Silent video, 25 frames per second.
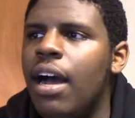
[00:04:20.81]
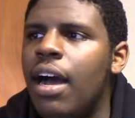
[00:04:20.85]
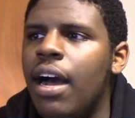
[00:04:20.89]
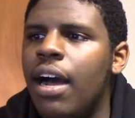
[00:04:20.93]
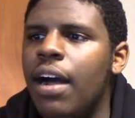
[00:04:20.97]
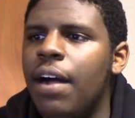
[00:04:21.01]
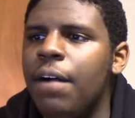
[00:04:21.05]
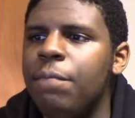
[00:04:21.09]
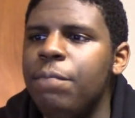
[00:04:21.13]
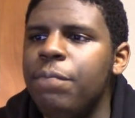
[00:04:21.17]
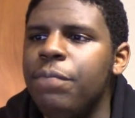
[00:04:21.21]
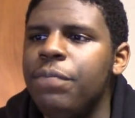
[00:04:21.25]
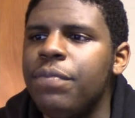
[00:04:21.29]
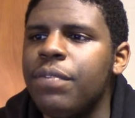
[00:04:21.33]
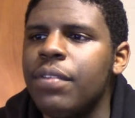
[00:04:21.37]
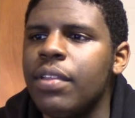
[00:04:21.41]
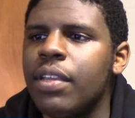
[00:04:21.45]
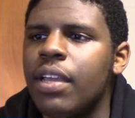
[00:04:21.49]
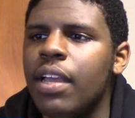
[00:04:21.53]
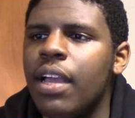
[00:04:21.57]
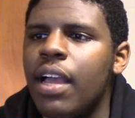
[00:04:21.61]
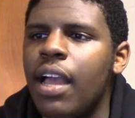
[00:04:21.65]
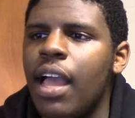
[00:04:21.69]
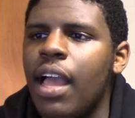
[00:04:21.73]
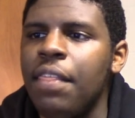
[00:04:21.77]
Um,
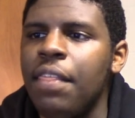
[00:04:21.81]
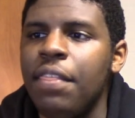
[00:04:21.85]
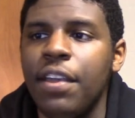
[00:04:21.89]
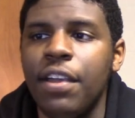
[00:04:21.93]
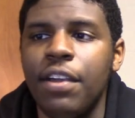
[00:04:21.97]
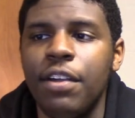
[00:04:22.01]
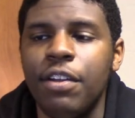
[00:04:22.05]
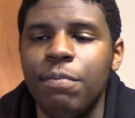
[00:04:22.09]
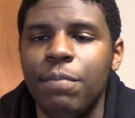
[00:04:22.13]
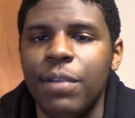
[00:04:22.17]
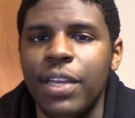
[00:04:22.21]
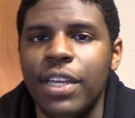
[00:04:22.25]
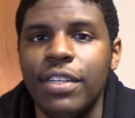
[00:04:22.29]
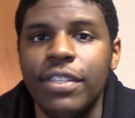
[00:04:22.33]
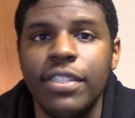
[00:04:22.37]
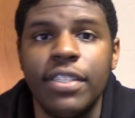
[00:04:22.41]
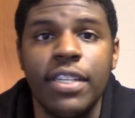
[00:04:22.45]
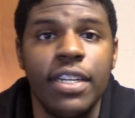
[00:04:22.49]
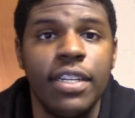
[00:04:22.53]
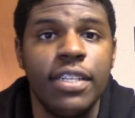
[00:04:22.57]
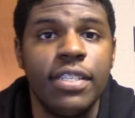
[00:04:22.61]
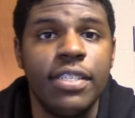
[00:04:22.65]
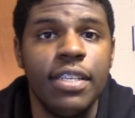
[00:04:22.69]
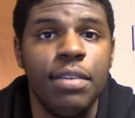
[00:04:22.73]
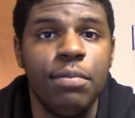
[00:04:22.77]
I think it'll be
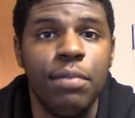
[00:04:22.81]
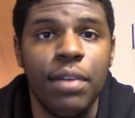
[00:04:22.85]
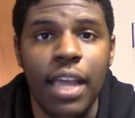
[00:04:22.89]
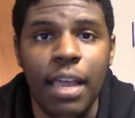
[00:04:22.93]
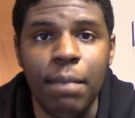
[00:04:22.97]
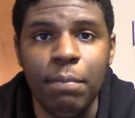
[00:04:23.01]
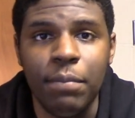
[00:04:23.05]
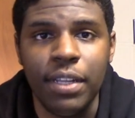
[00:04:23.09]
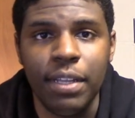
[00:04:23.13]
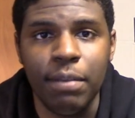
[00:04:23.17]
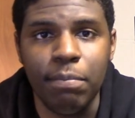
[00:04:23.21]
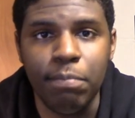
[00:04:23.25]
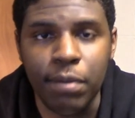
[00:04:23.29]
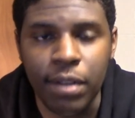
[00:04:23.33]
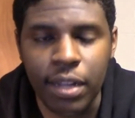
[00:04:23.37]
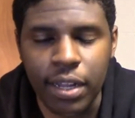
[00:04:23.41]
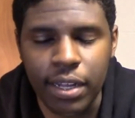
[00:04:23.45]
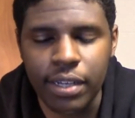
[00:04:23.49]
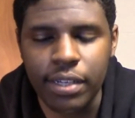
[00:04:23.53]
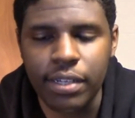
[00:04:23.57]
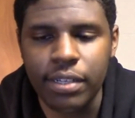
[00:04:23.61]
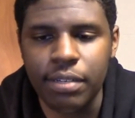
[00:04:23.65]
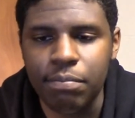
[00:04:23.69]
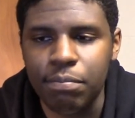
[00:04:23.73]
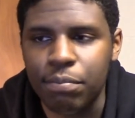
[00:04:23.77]
interesting to see what Emily
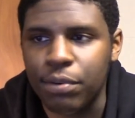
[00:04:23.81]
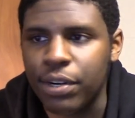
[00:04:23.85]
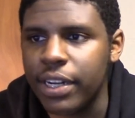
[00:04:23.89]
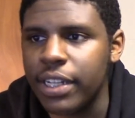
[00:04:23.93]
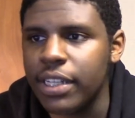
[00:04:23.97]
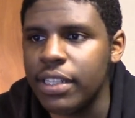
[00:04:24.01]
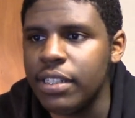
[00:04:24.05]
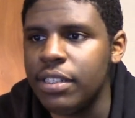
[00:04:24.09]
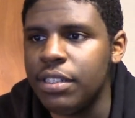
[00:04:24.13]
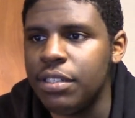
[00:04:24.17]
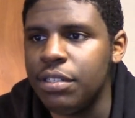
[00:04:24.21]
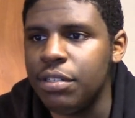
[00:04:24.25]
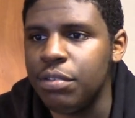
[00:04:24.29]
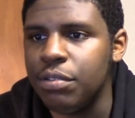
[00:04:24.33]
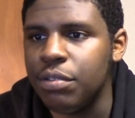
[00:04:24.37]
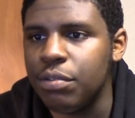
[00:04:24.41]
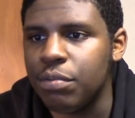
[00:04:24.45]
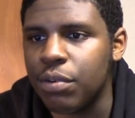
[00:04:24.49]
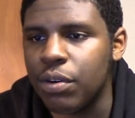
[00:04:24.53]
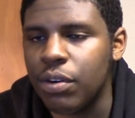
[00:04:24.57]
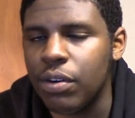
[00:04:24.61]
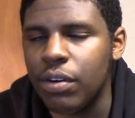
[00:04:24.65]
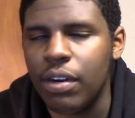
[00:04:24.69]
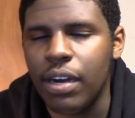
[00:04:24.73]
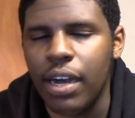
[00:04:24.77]
Blunt brings to
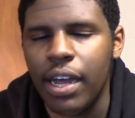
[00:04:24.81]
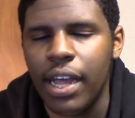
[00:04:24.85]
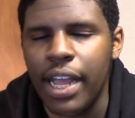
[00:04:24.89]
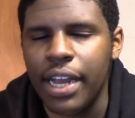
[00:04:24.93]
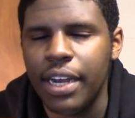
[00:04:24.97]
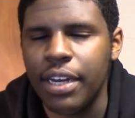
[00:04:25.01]
the role.